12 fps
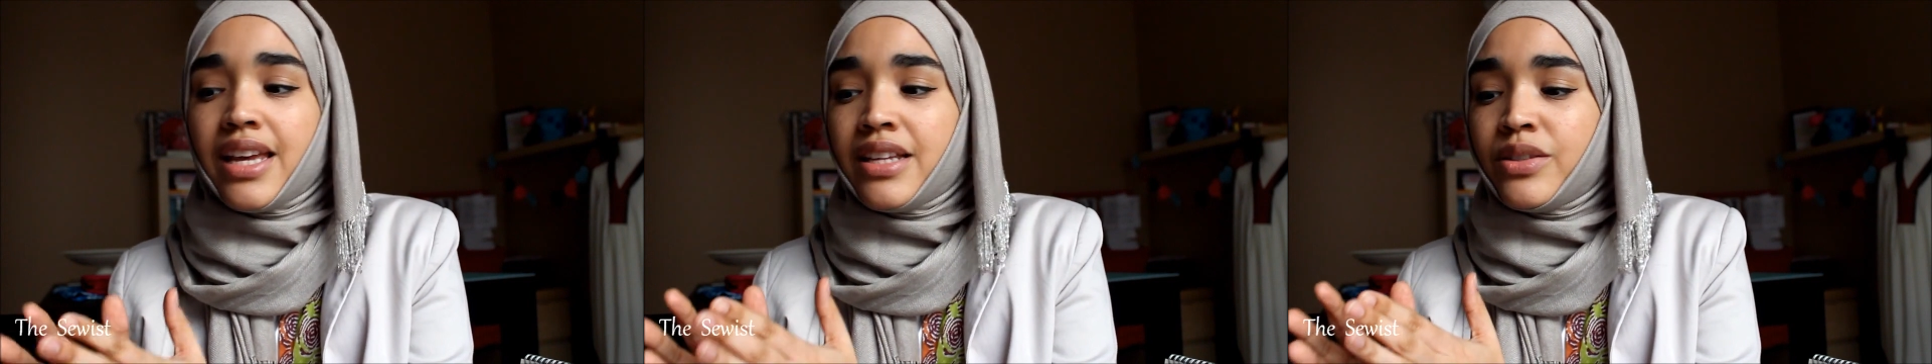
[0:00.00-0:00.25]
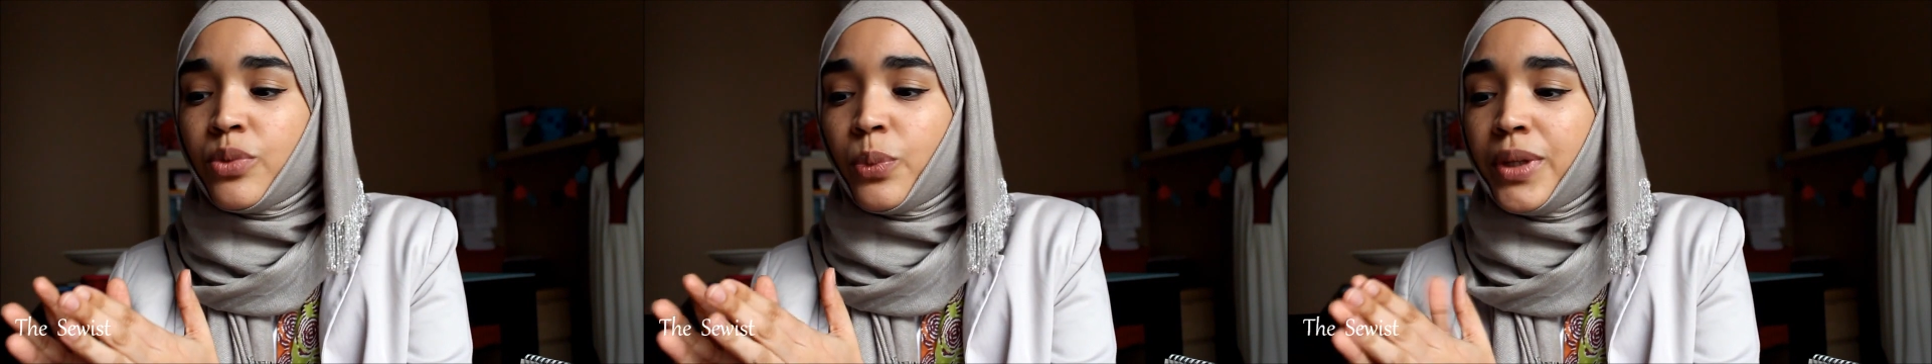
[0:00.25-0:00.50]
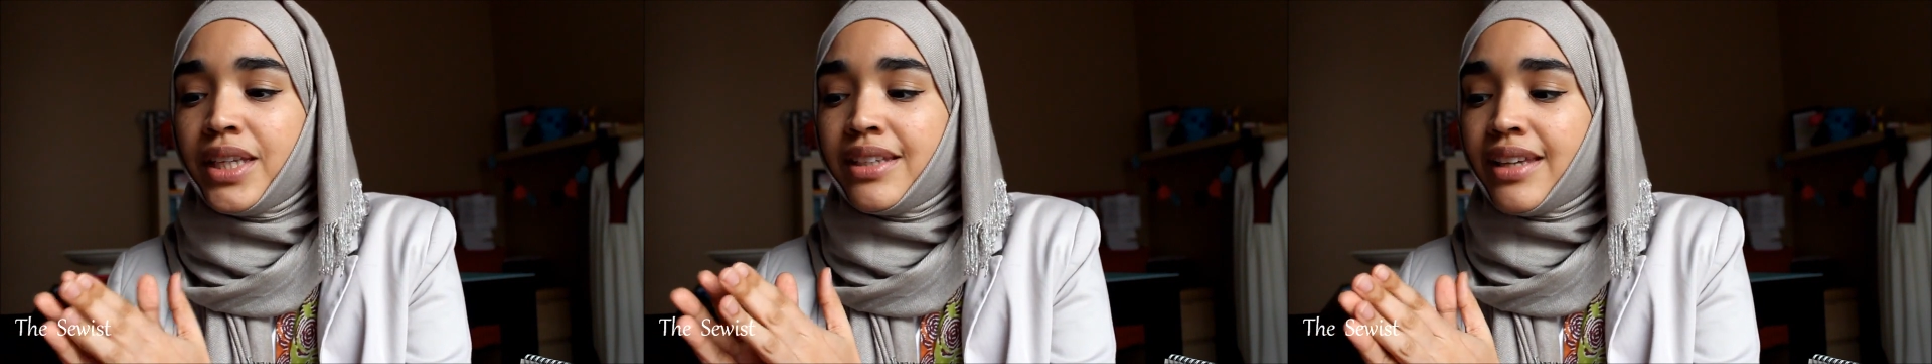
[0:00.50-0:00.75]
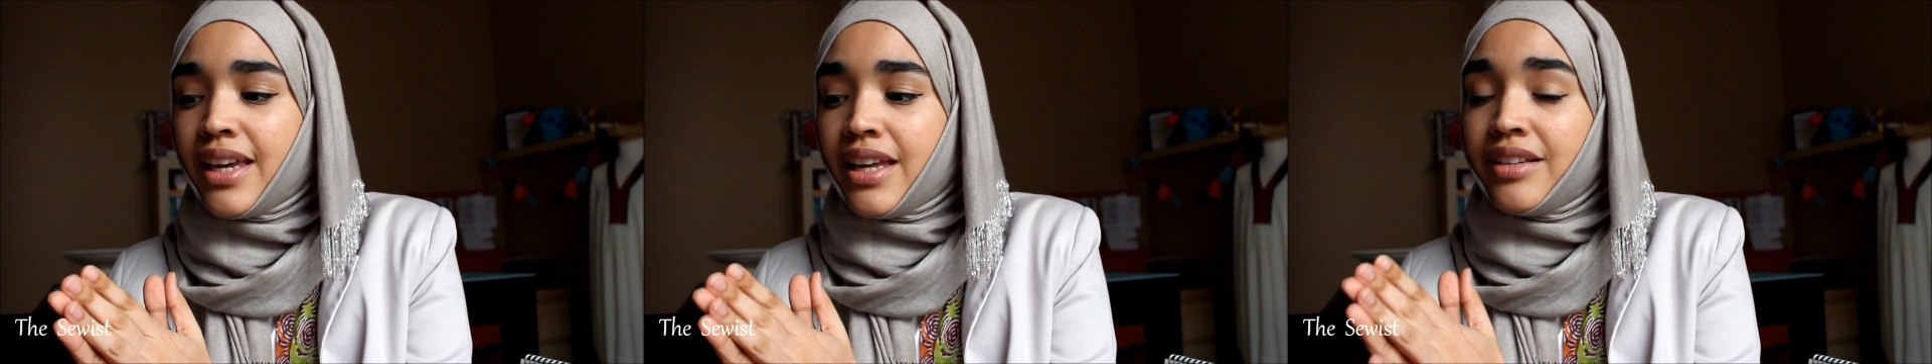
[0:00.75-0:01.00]
and we
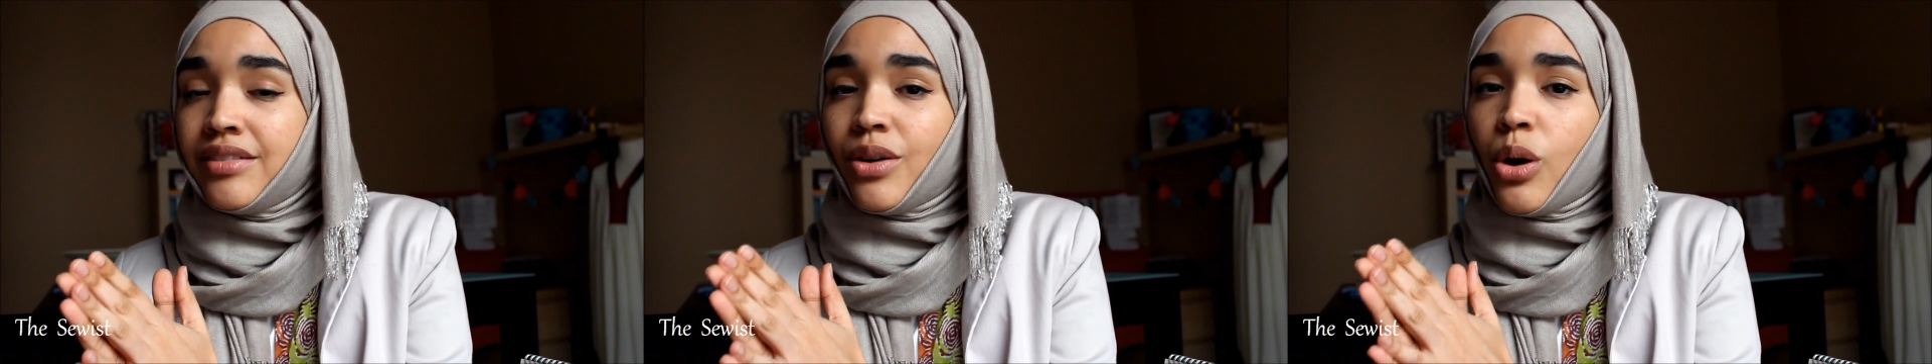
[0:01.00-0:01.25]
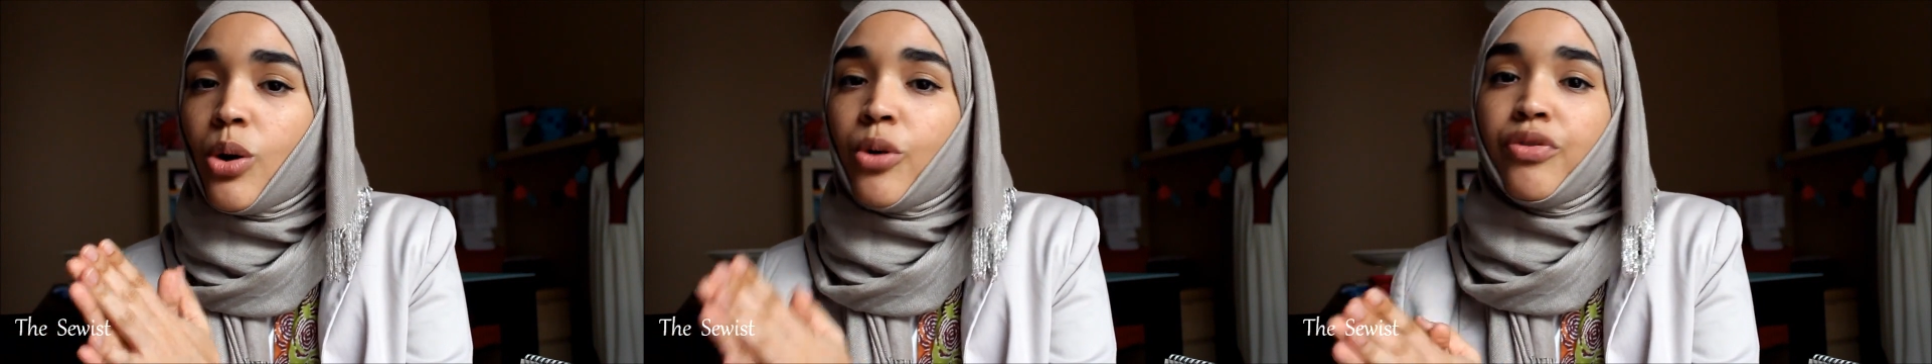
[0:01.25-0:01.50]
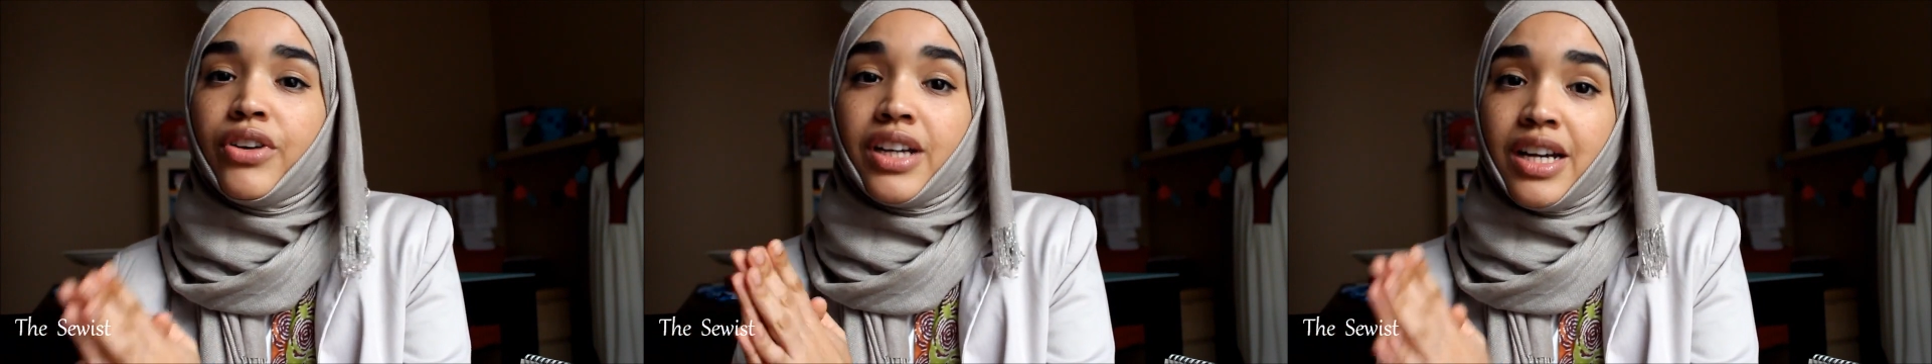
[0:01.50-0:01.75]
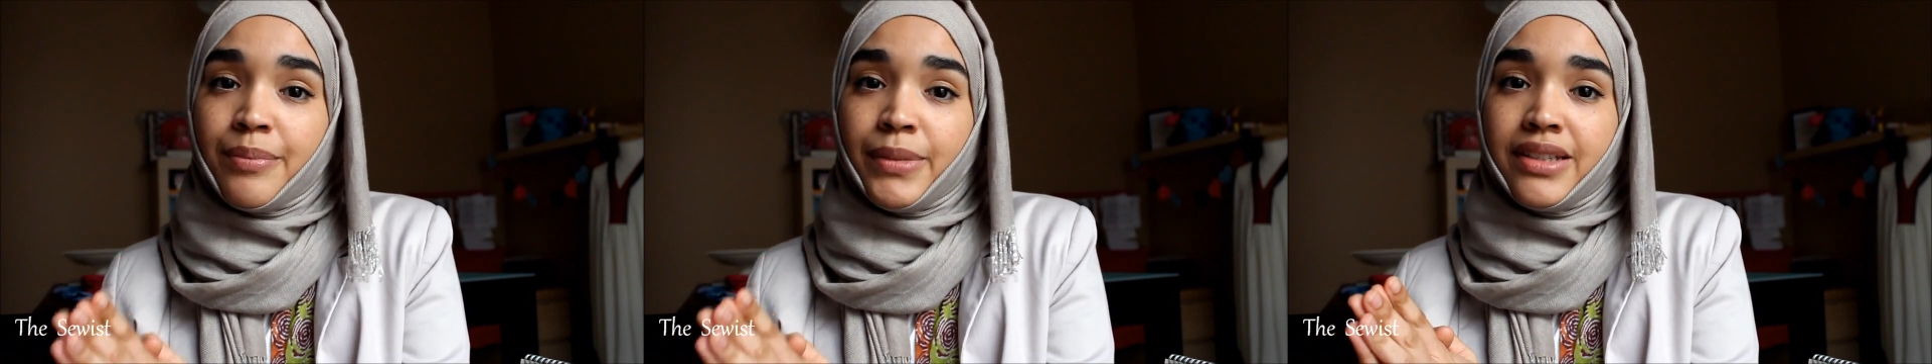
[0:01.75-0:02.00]
can
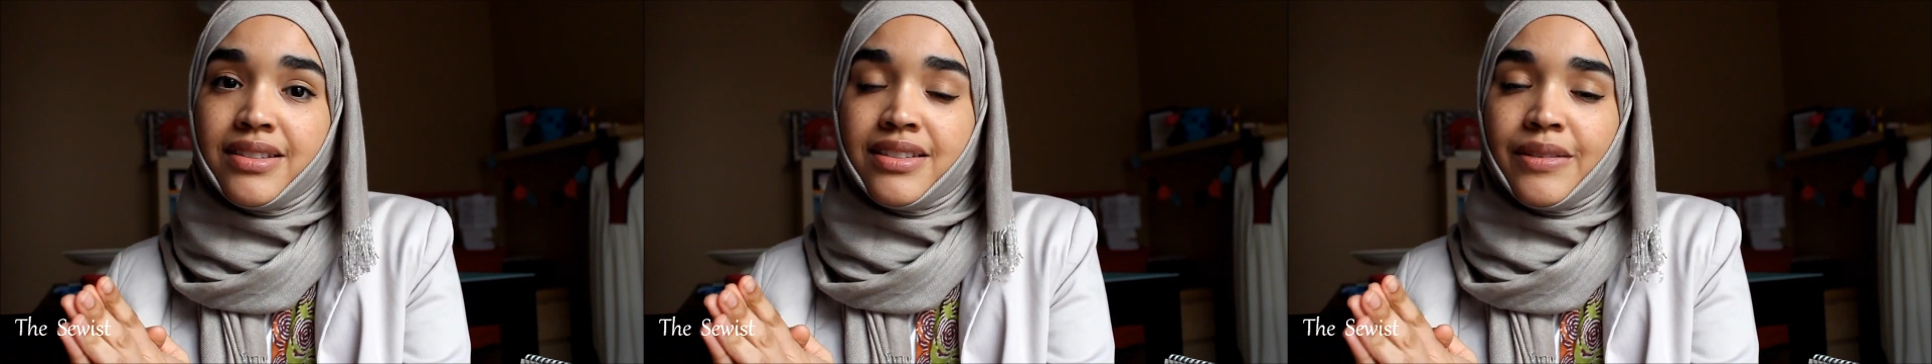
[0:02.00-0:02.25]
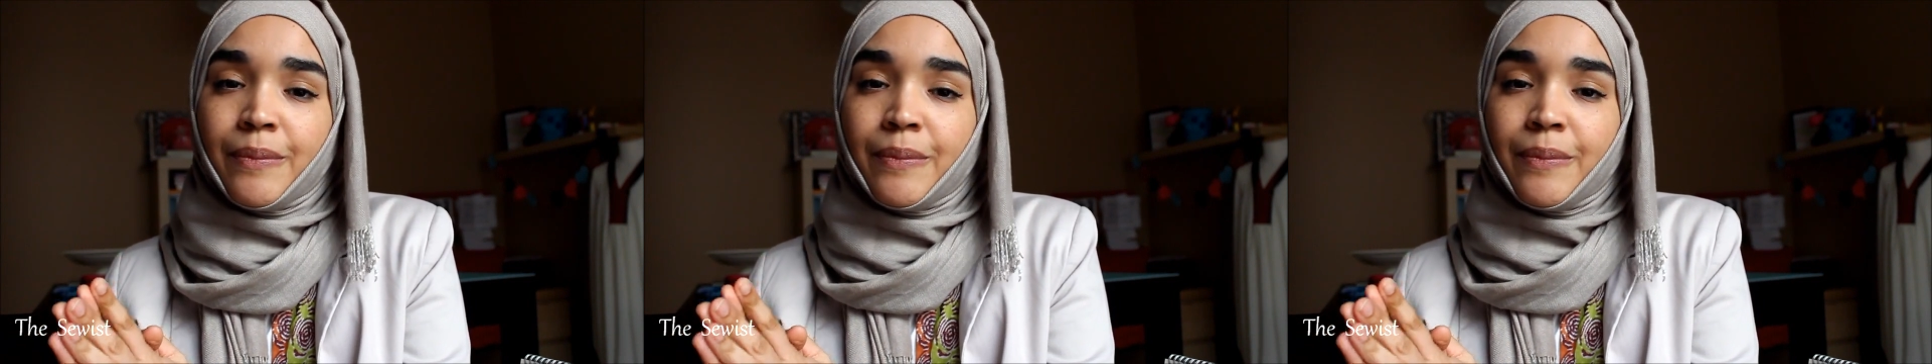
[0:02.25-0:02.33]
overcome it.